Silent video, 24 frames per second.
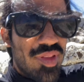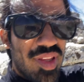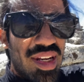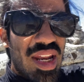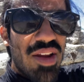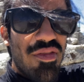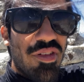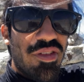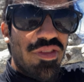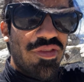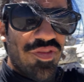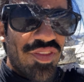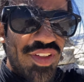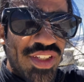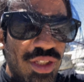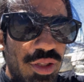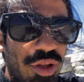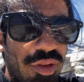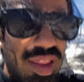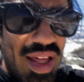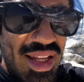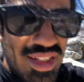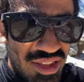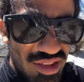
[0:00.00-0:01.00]
never feel
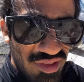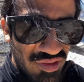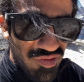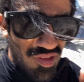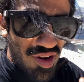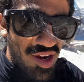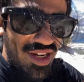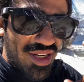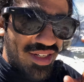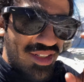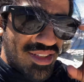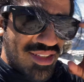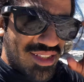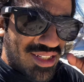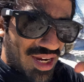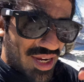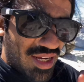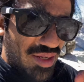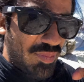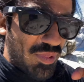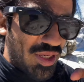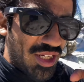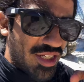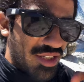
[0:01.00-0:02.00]
that divine
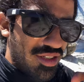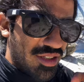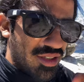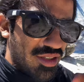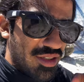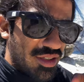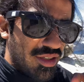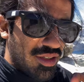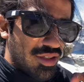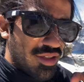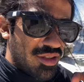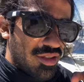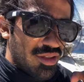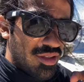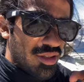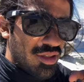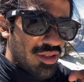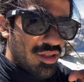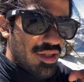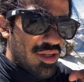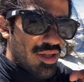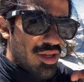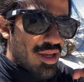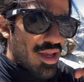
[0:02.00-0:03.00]
timing
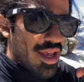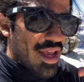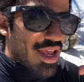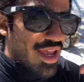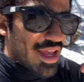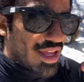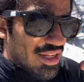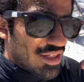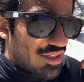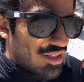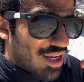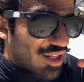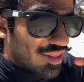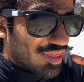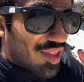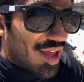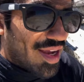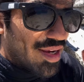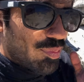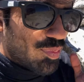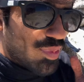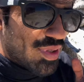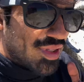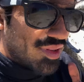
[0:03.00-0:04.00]
and
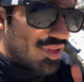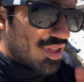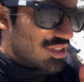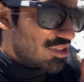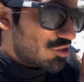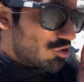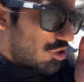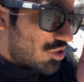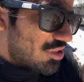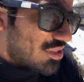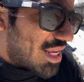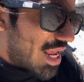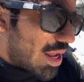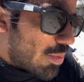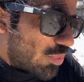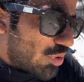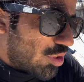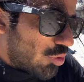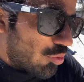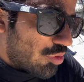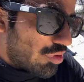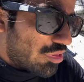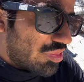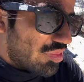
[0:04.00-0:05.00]
alignment that starts happening
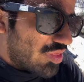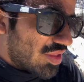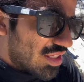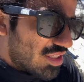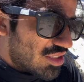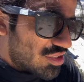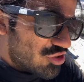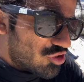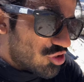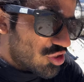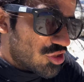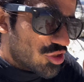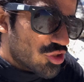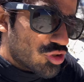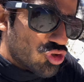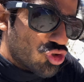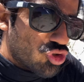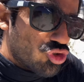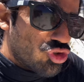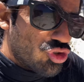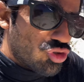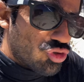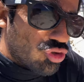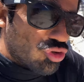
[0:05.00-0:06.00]
where things just
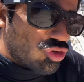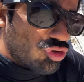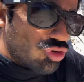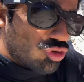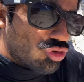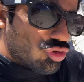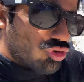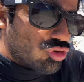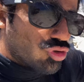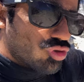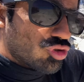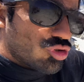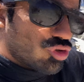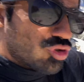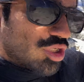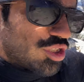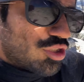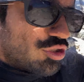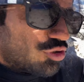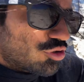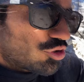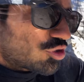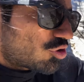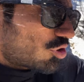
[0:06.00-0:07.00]
and
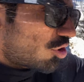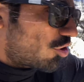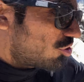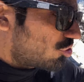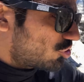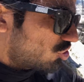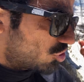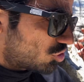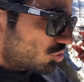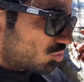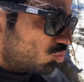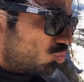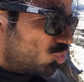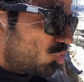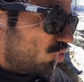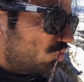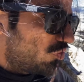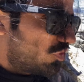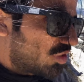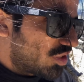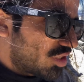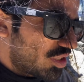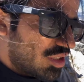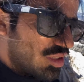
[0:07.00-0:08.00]
you start just
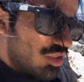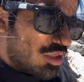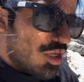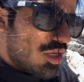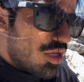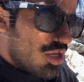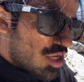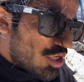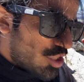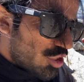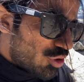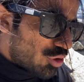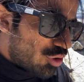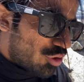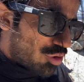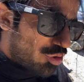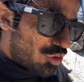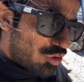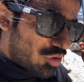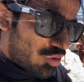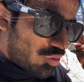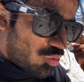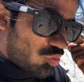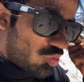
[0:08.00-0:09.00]
moving and your
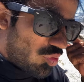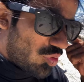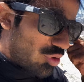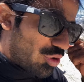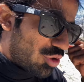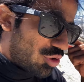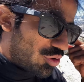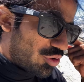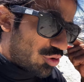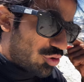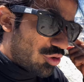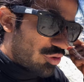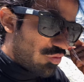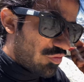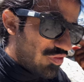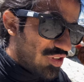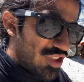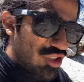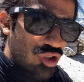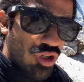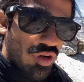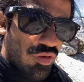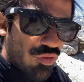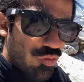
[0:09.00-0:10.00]
the, your your
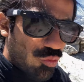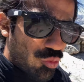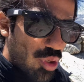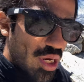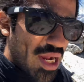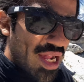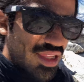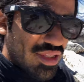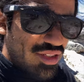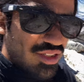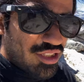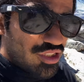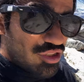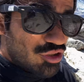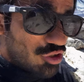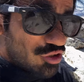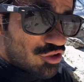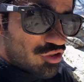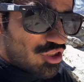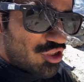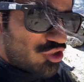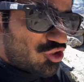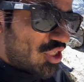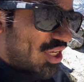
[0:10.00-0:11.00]
vision of reality starts
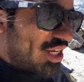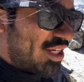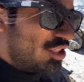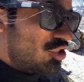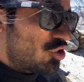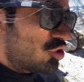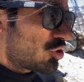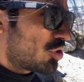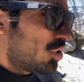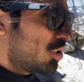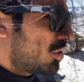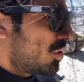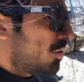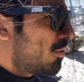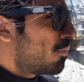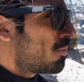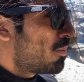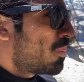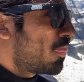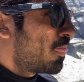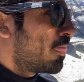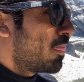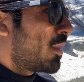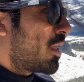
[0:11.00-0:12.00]
to change
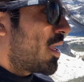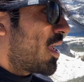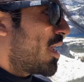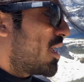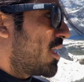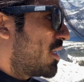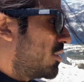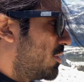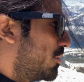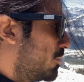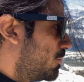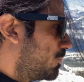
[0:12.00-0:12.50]
and